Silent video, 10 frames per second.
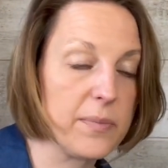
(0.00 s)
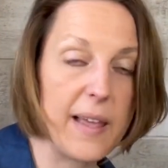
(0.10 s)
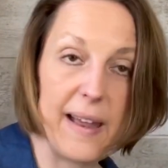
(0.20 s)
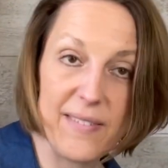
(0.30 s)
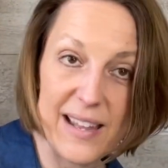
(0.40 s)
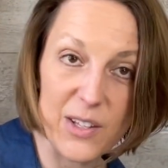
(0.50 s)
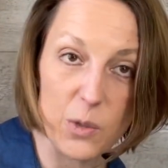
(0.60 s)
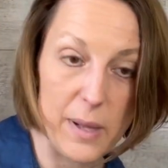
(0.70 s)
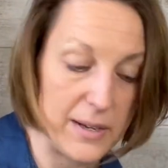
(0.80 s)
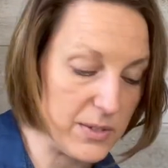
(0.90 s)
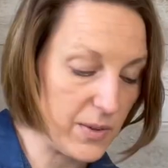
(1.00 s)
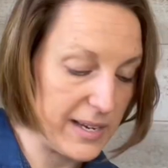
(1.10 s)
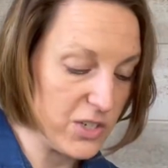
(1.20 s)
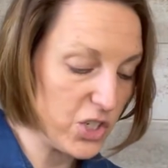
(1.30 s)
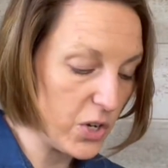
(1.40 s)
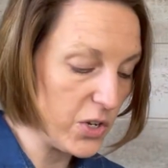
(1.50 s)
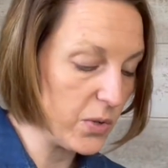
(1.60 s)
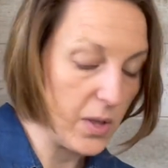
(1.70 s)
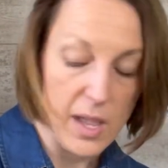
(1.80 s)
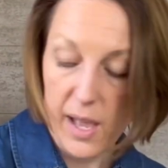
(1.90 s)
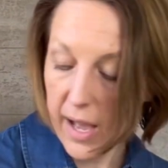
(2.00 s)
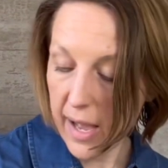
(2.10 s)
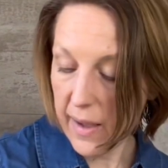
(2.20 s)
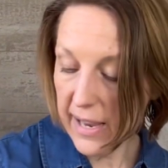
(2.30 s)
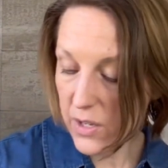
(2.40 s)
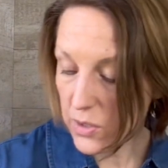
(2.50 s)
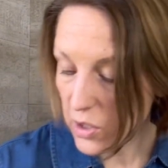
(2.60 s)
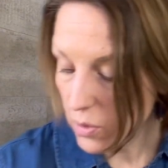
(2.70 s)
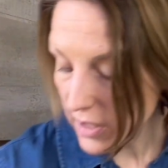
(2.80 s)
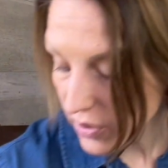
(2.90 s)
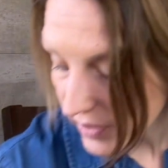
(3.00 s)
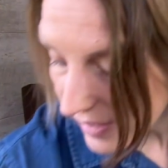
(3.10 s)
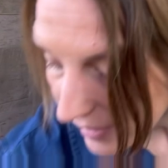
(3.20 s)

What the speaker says: I have that little bottle so I can show you. I use too much vanilla